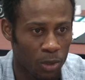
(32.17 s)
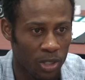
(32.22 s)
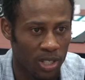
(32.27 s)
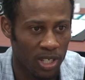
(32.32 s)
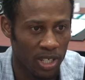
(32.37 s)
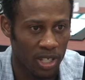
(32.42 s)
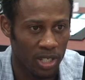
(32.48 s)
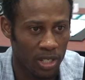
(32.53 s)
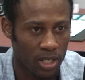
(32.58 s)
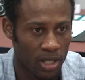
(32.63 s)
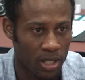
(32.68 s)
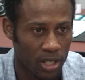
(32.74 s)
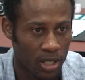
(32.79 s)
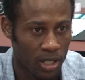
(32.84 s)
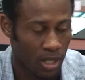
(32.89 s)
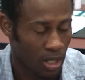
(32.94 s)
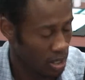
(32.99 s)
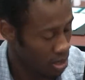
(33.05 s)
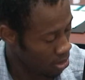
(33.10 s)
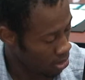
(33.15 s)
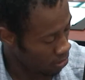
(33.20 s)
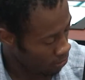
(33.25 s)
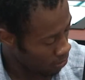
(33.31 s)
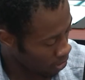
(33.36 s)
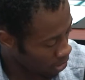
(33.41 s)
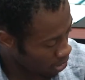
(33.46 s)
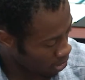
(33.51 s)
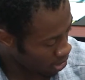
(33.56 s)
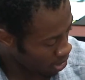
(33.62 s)
we need.
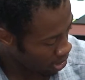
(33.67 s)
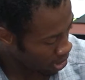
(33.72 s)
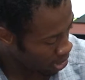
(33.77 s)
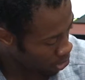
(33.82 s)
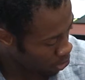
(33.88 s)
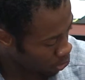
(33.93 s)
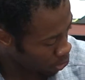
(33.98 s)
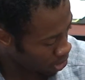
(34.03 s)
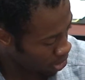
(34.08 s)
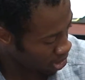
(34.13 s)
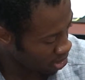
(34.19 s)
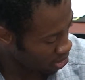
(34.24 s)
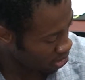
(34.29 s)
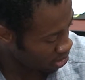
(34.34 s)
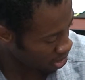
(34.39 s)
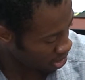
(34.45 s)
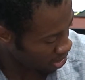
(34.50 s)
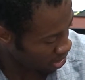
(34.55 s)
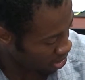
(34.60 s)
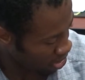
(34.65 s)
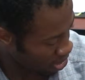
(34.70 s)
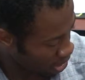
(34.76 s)
As you can see in